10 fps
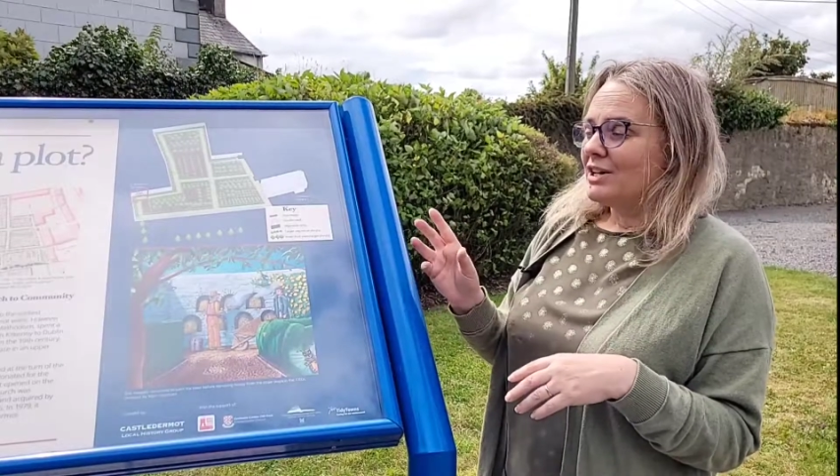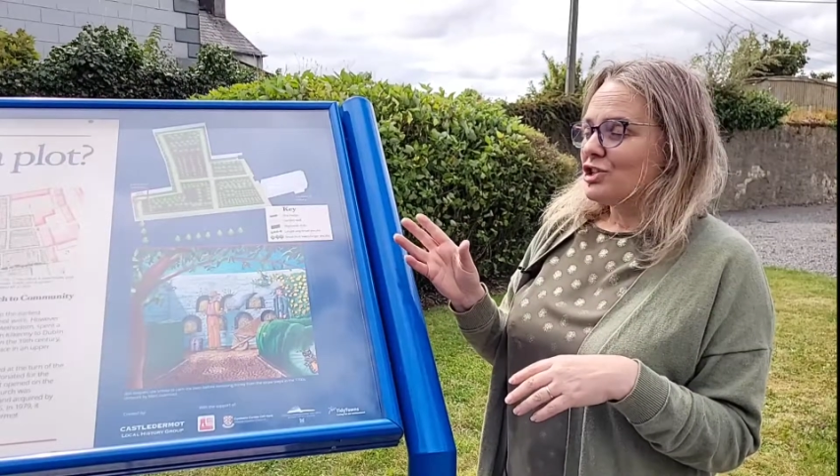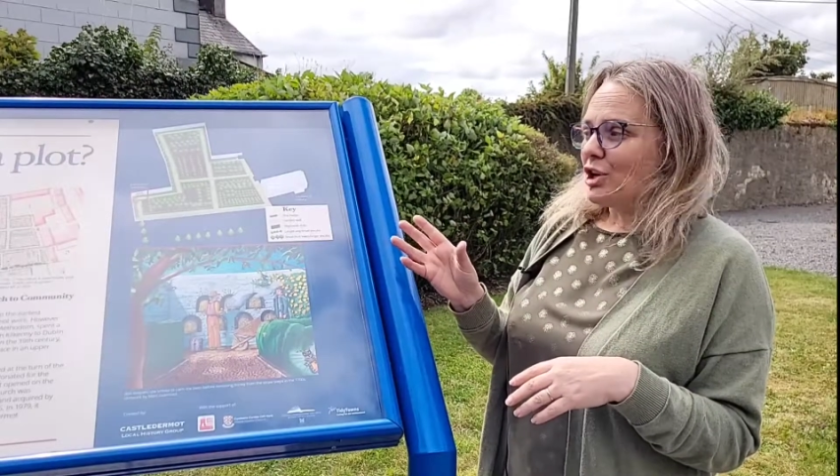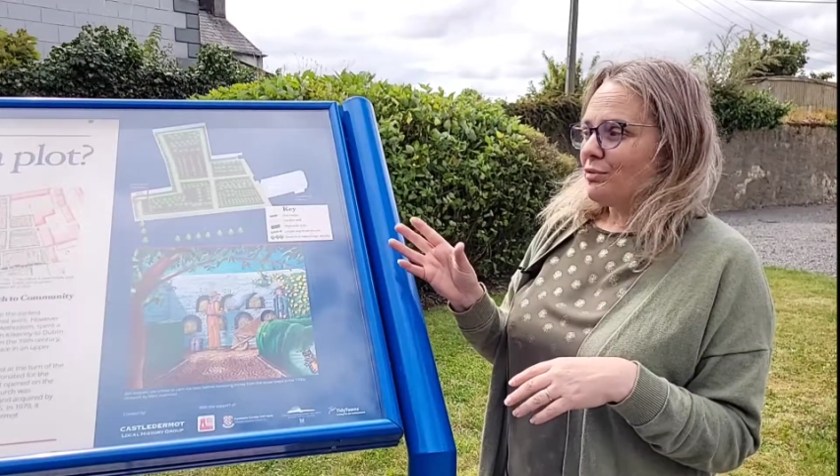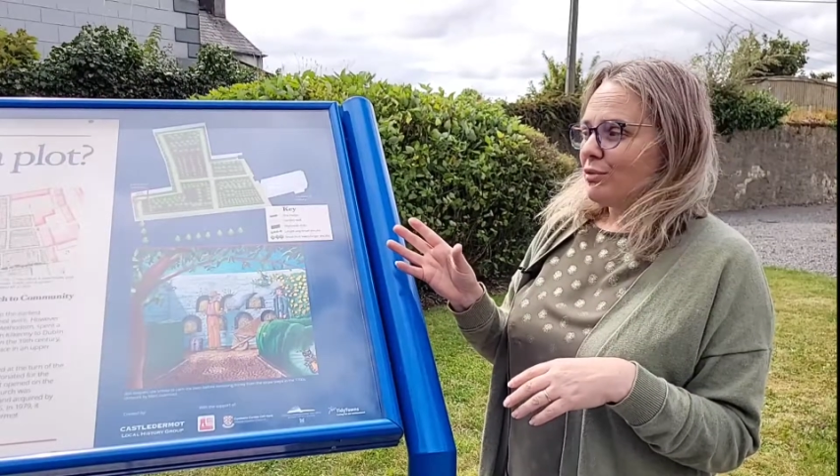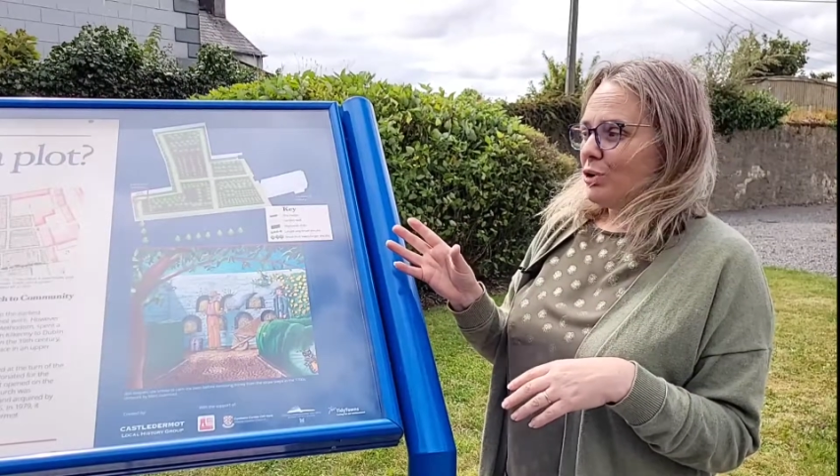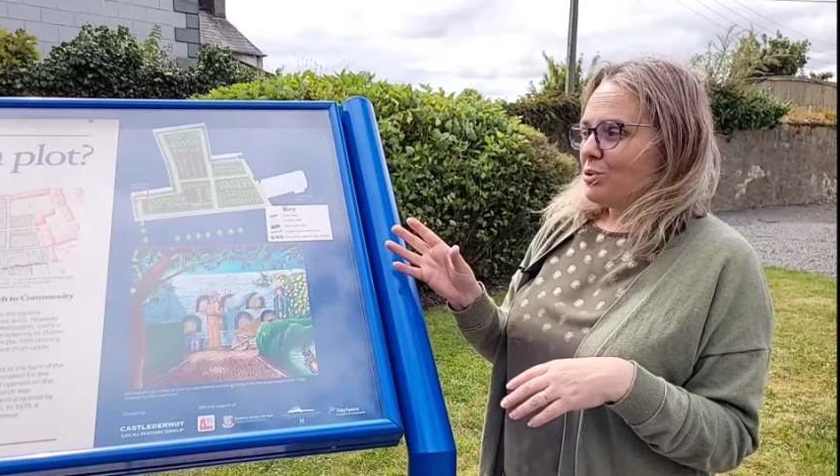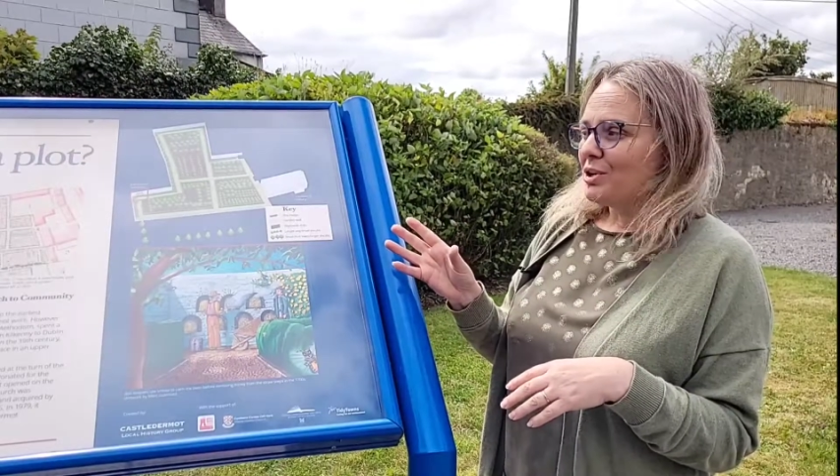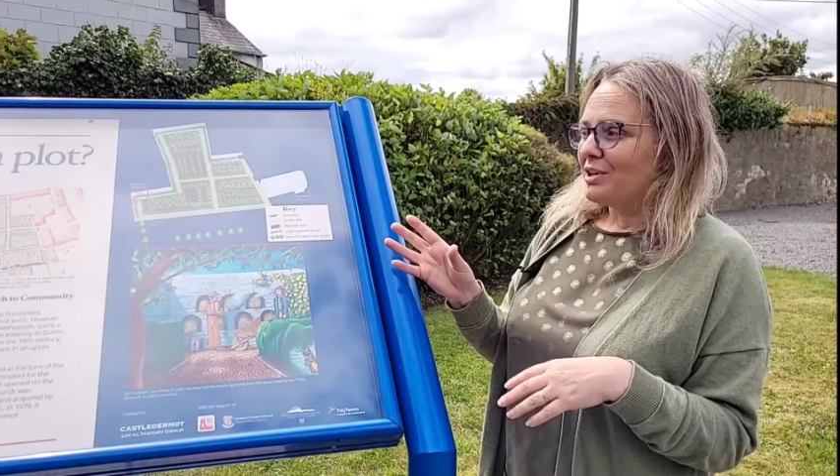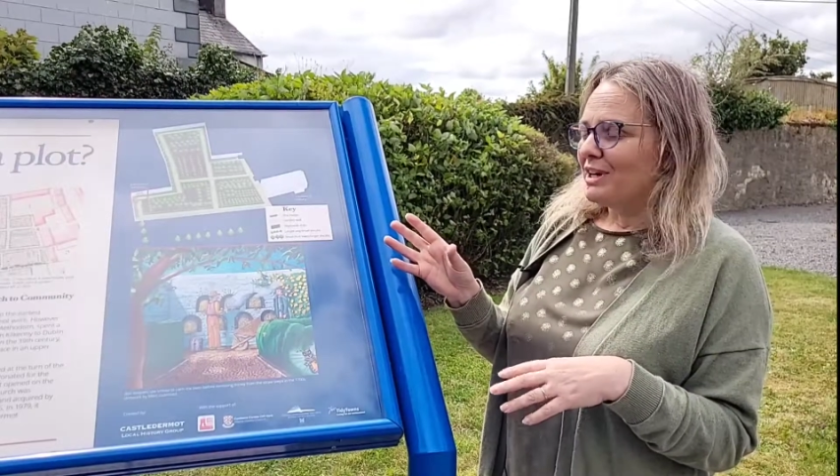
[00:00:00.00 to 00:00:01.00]
John
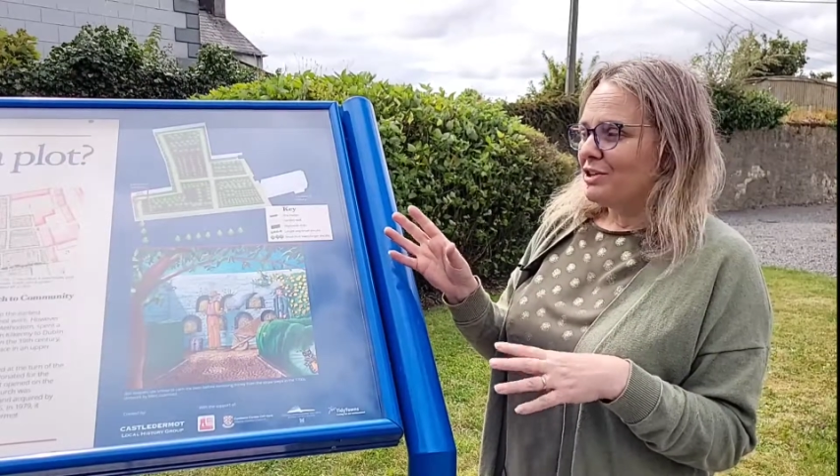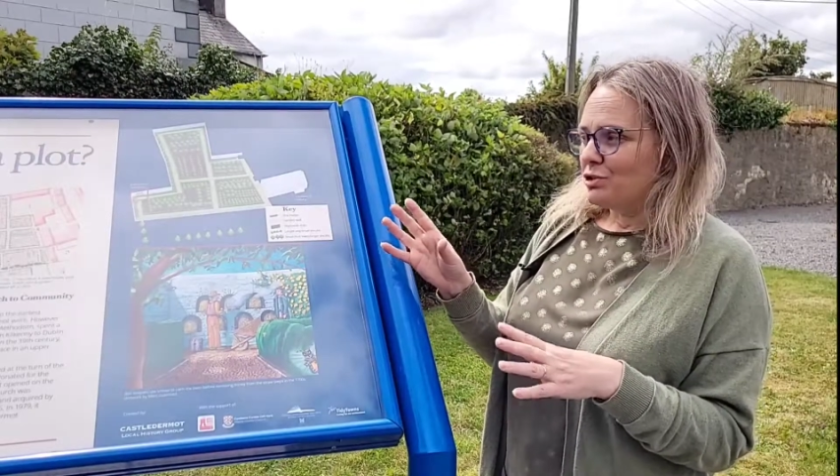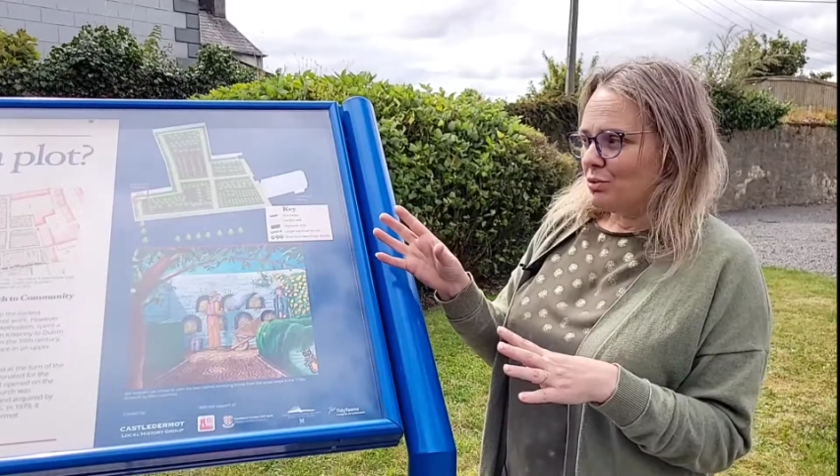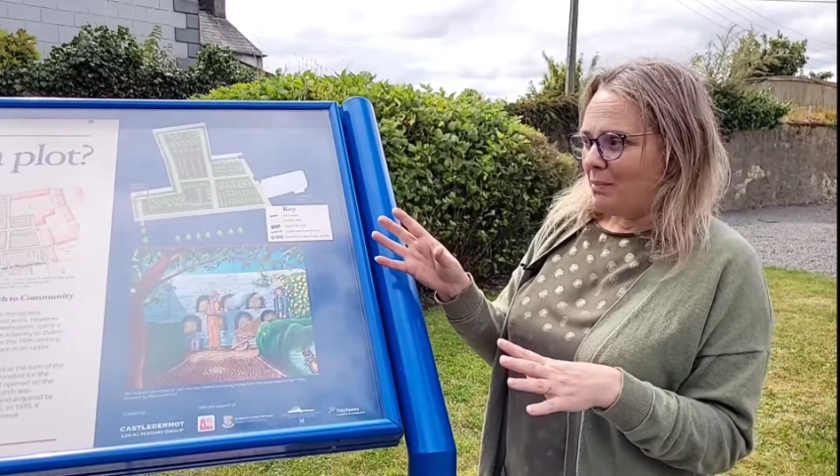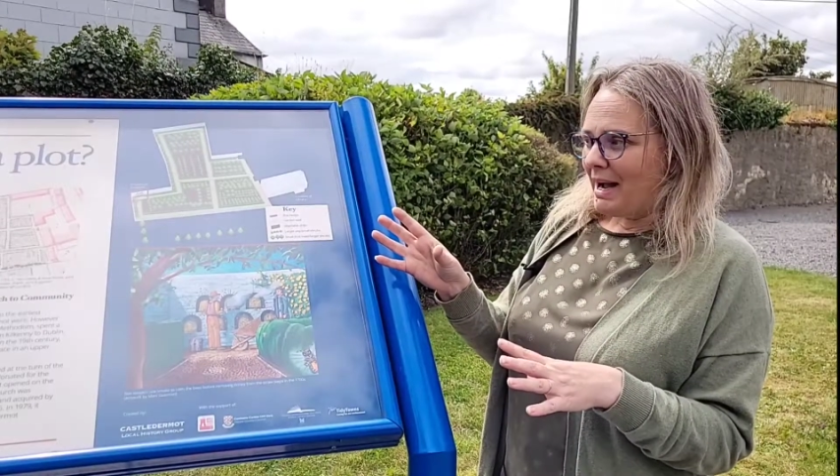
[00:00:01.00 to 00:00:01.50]
Roke drew a